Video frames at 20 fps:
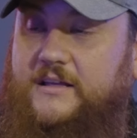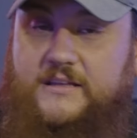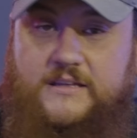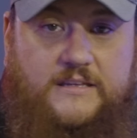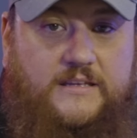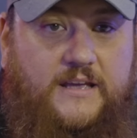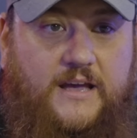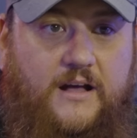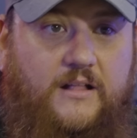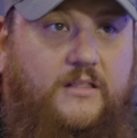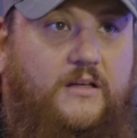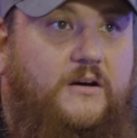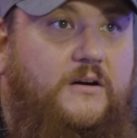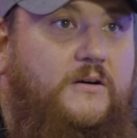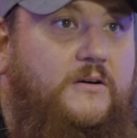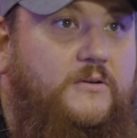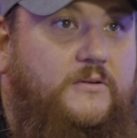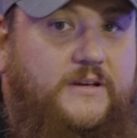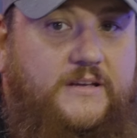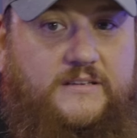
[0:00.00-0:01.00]

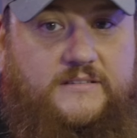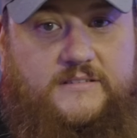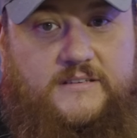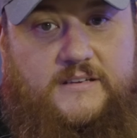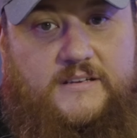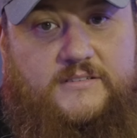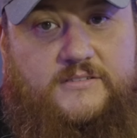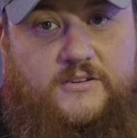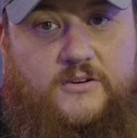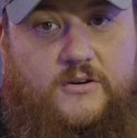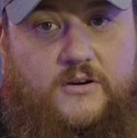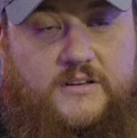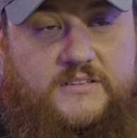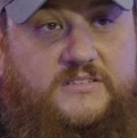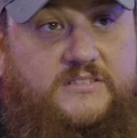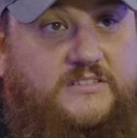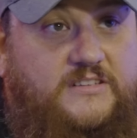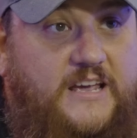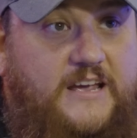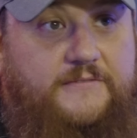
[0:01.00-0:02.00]
Yellow? Is there a
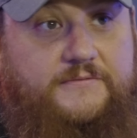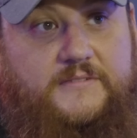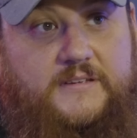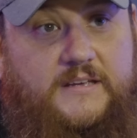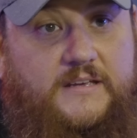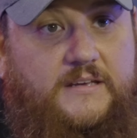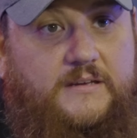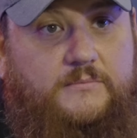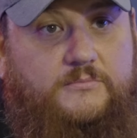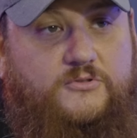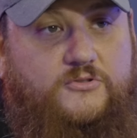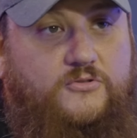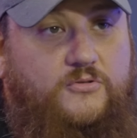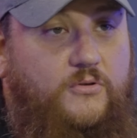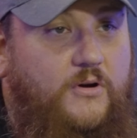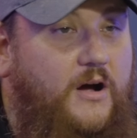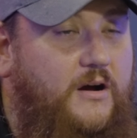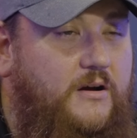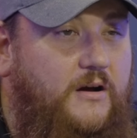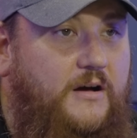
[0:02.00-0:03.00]
safety
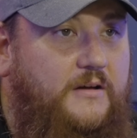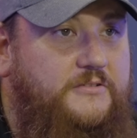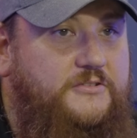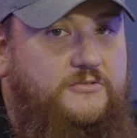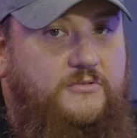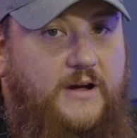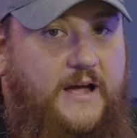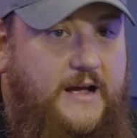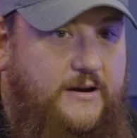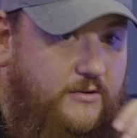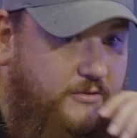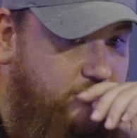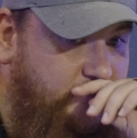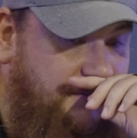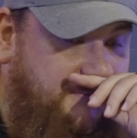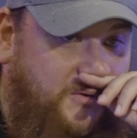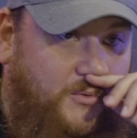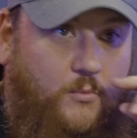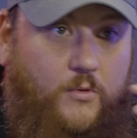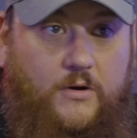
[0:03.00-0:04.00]
truck on track? Are there
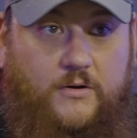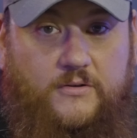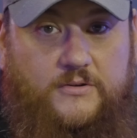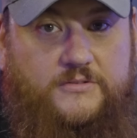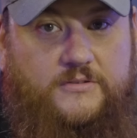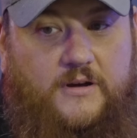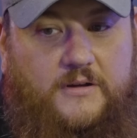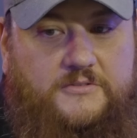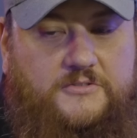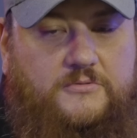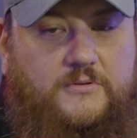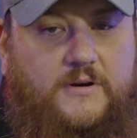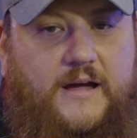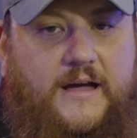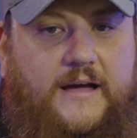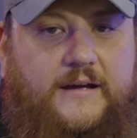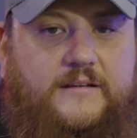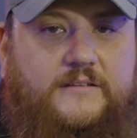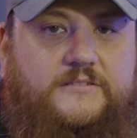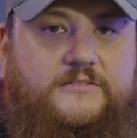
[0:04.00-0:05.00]
safety workers on track?